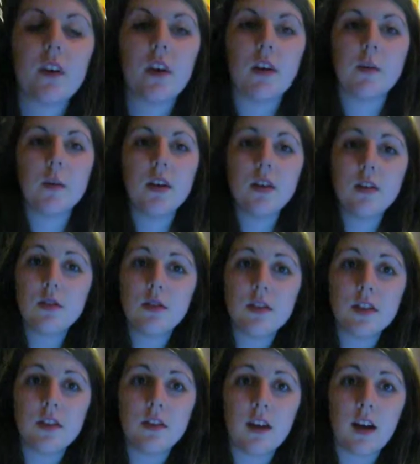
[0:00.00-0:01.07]
I'm going to talk
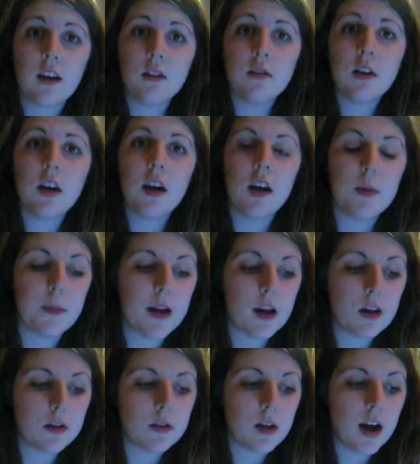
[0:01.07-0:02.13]
to you now
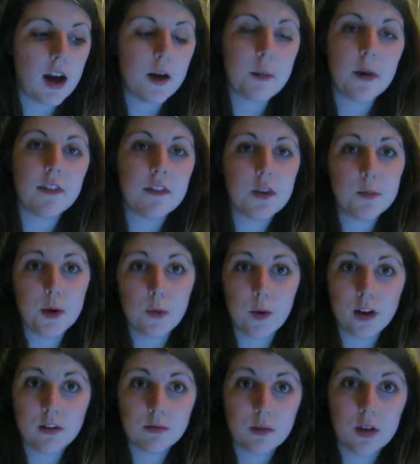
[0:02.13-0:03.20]
about how my filming
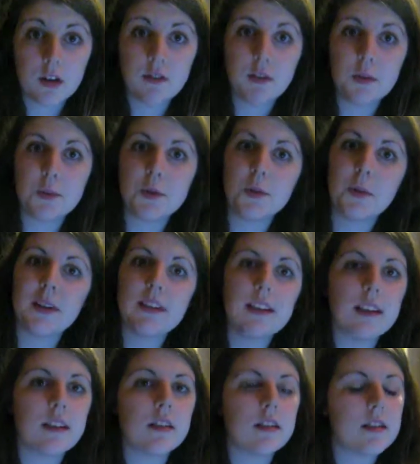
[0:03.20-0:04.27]
went when I filmed all my
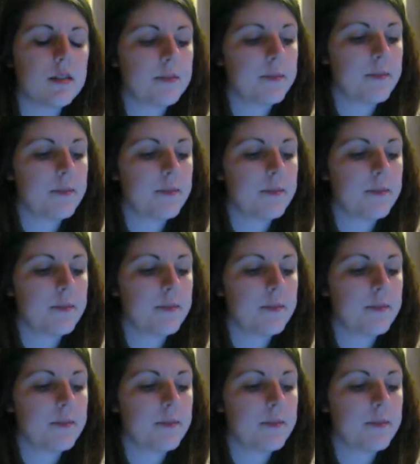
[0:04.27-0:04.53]
scenes.